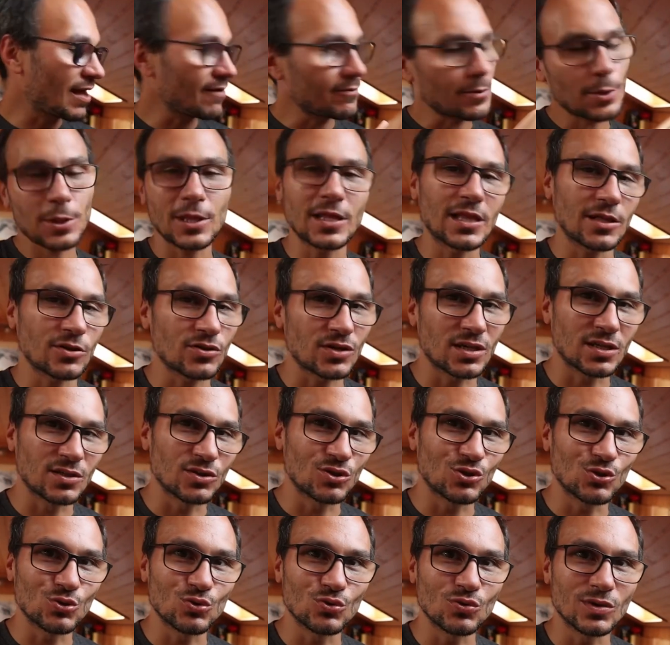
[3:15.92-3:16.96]
everything that you can
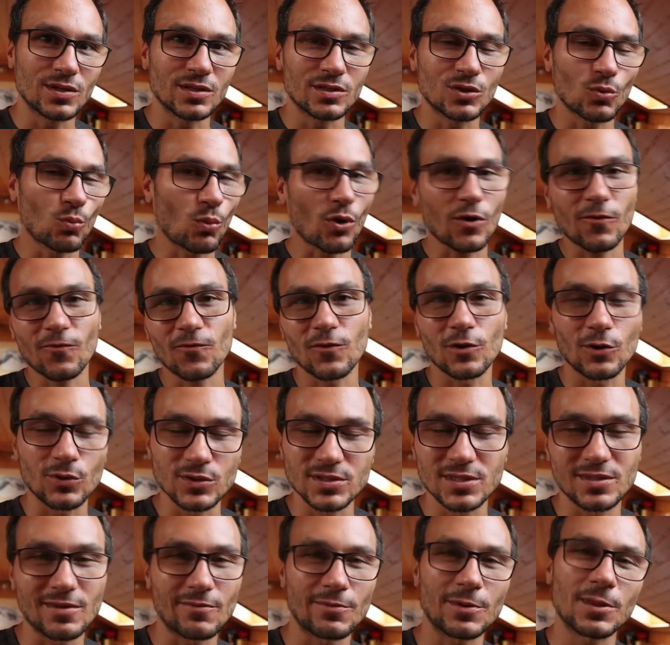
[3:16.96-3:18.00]
do and the
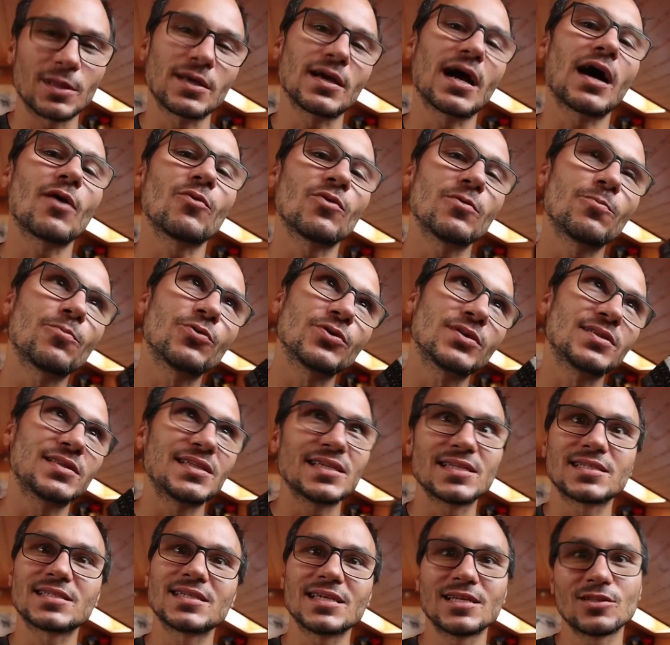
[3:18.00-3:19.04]
workflows and everything. I will put
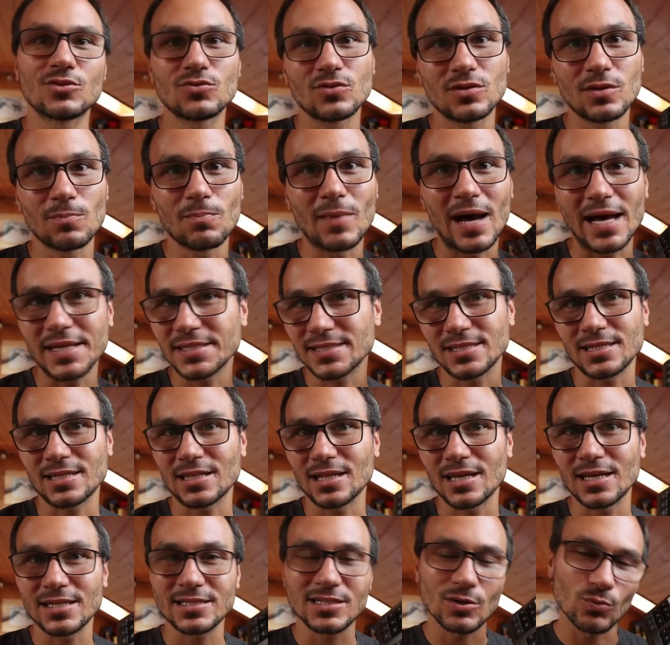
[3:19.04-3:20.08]
this into the
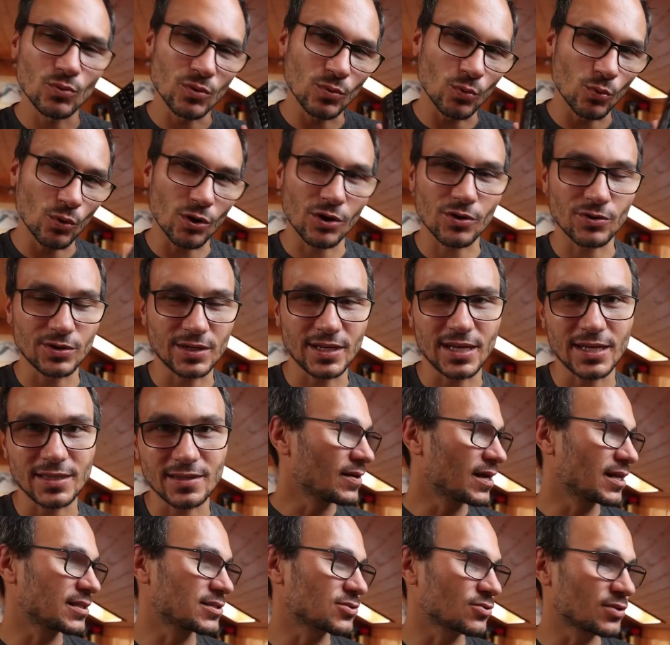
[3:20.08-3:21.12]
MasterClass. I will work on that.
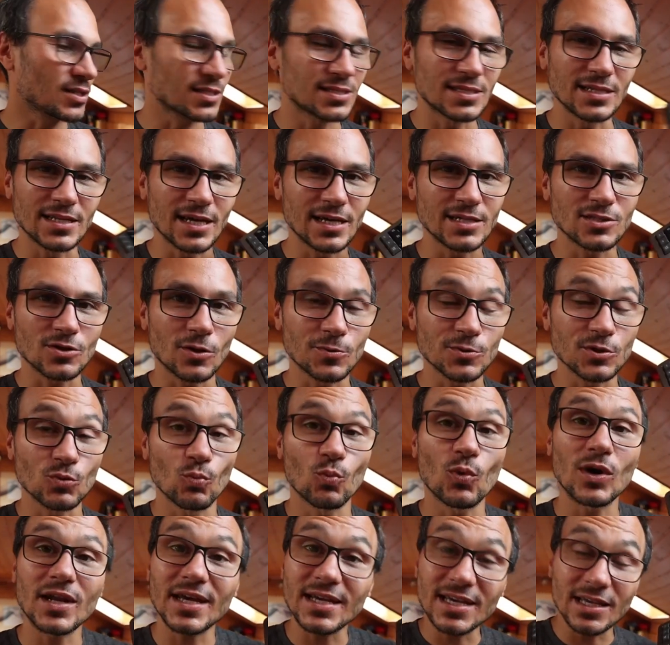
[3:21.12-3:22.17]
And so that's a nice
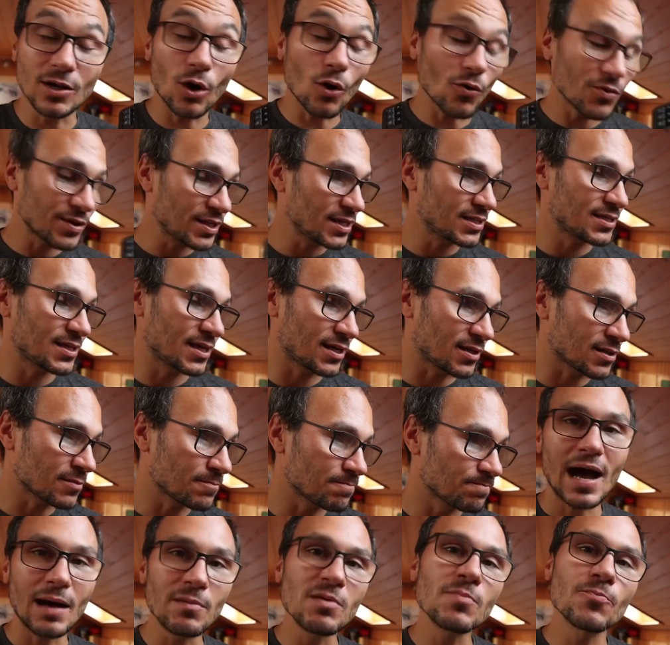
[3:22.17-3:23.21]
option. What I can already tell,
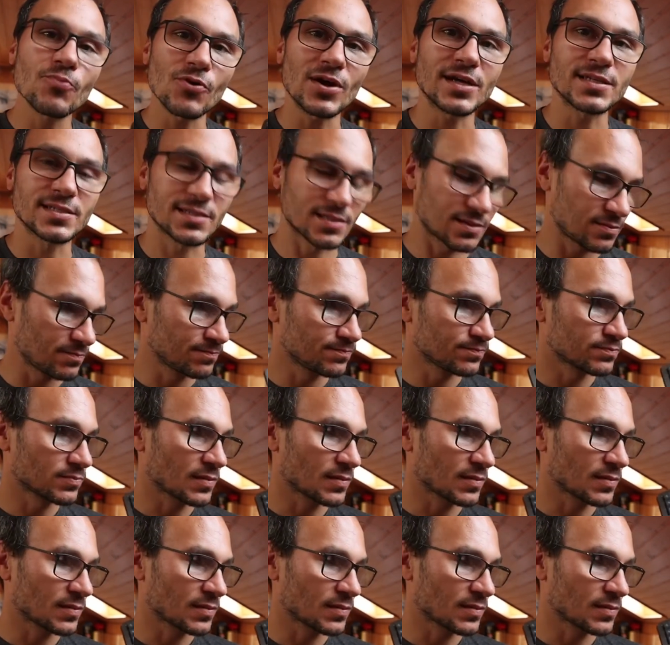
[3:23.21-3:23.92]
I'm impressed.